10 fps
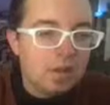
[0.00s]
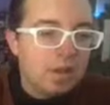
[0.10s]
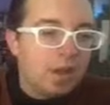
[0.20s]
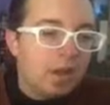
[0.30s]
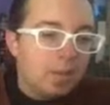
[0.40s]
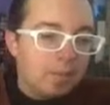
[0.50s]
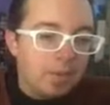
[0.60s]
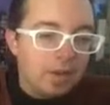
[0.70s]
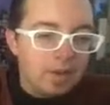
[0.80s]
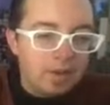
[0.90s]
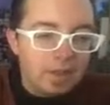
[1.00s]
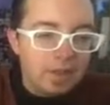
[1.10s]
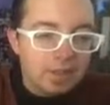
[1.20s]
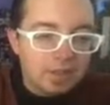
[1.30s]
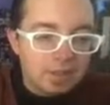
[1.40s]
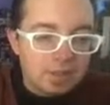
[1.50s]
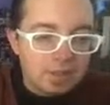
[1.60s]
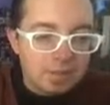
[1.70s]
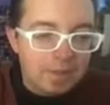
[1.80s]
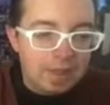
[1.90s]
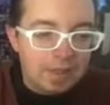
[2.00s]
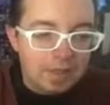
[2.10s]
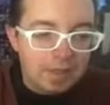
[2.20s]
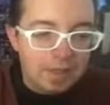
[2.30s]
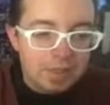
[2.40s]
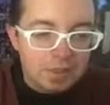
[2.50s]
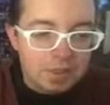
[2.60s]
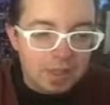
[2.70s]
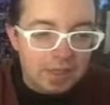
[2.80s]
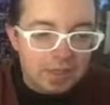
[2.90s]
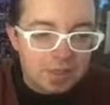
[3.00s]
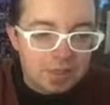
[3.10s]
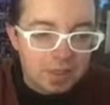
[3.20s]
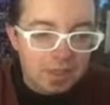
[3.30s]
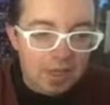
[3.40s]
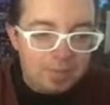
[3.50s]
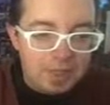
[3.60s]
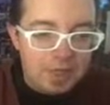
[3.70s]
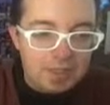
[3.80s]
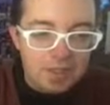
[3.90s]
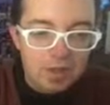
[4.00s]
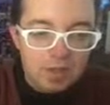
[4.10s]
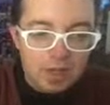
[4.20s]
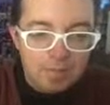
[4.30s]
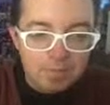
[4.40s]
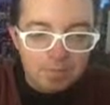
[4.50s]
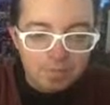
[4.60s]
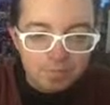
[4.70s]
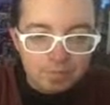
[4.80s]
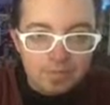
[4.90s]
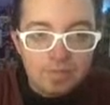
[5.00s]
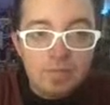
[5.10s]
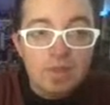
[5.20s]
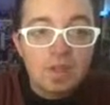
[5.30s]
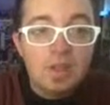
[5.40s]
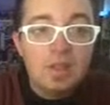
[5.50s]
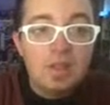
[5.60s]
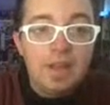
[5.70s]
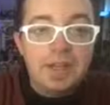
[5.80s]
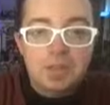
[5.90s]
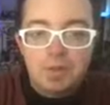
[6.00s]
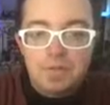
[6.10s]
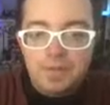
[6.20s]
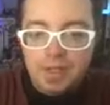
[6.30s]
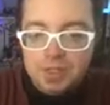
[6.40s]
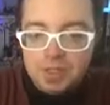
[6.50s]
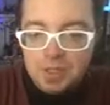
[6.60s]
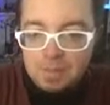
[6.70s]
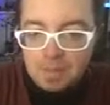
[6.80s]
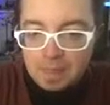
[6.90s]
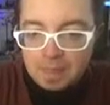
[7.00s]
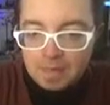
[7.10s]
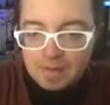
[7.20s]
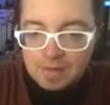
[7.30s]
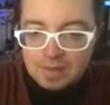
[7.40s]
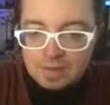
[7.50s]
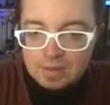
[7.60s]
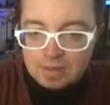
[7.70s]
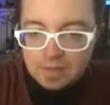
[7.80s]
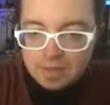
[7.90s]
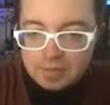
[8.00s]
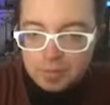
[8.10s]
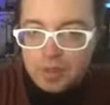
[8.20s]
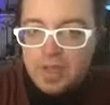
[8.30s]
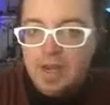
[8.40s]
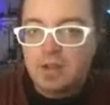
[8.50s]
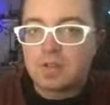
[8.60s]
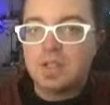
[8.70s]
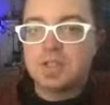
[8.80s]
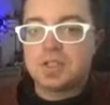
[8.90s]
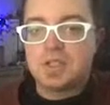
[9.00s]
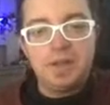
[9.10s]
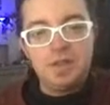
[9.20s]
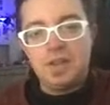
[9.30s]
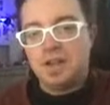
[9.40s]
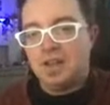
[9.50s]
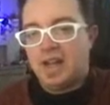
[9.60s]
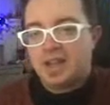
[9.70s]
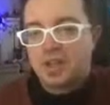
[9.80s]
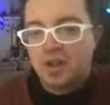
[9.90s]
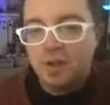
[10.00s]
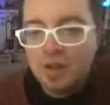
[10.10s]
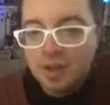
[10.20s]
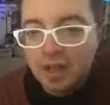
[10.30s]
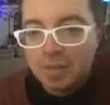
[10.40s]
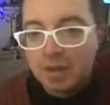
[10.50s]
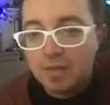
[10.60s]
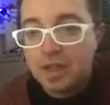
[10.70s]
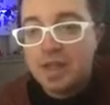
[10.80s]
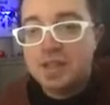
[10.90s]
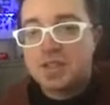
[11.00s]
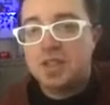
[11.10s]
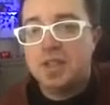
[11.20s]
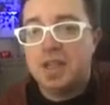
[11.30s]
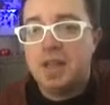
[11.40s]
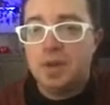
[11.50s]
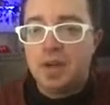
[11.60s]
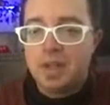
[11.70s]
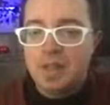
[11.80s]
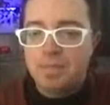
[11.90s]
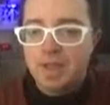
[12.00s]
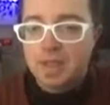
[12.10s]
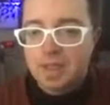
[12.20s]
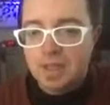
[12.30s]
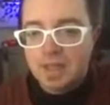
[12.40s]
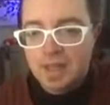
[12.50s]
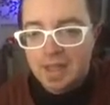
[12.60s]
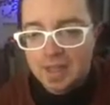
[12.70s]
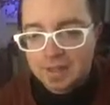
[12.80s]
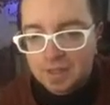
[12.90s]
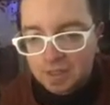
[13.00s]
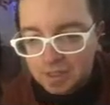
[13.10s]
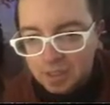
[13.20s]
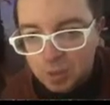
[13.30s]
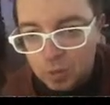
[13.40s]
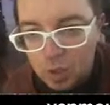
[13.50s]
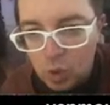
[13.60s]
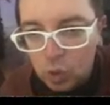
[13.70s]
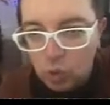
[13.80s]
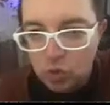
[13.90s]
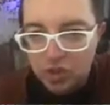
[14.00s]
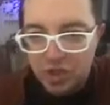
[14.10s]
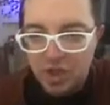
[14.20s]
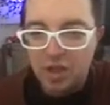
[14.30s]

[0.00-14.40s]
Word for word: Yep. Neck, back, next, next. Update. Okay. That should be fixed. Thanks for pointing that out, Chris. I do that a lot, you know. Hey, Beverly. Hey, Cindy. Hey, Marty. Hey, Becky. Hey, Ann, Colleen, and Rose.